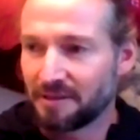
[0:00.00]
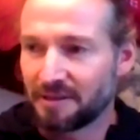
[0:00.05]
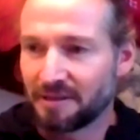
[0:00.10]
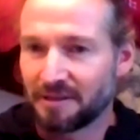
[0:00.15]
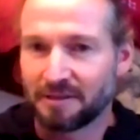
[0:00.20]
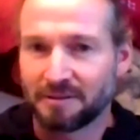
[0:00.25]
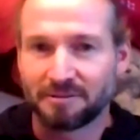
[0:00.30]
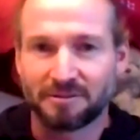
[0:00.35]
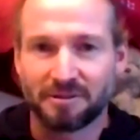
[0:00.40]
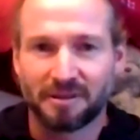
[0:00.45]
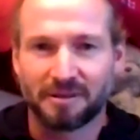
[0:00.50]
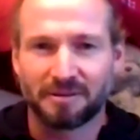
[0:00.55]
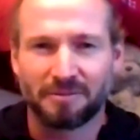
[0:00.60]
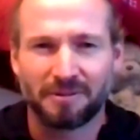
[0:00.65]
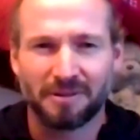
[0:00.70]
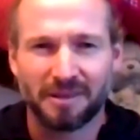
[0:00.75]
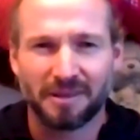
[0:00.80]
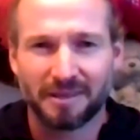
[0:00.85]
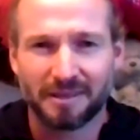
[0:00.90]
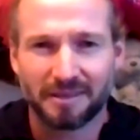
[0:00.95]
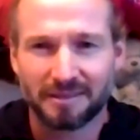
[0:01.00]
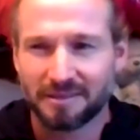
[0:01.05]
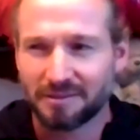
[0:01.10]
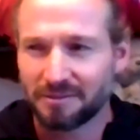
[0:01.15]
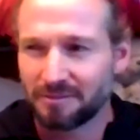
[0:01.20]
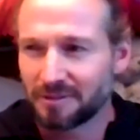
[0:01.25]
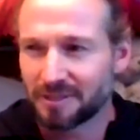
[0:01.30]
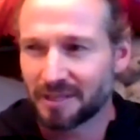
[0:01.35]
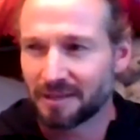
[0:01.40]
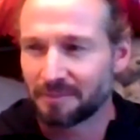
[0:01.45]
And I was like, what the heck,
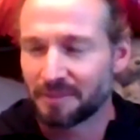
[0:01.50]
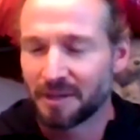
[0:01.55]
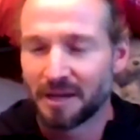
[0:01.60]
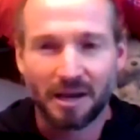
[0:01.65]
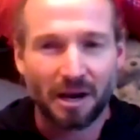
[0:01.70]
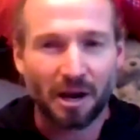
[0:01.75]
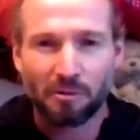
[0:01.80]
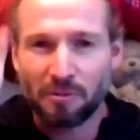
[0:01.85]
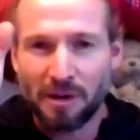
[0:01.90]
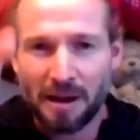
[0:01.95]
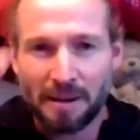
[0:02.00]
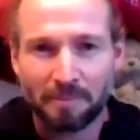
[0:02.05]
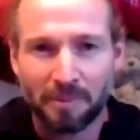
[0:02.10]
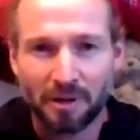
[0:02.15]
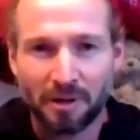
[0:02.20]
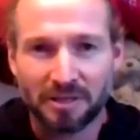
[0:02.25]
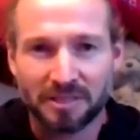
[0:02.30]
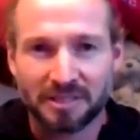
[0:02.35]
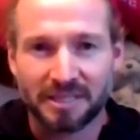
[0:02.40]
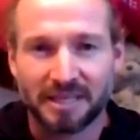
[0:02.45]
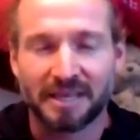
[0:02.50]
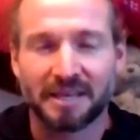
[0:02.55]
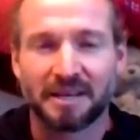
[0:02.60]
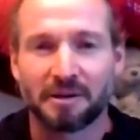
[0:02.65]
Soul Camp? I ran past it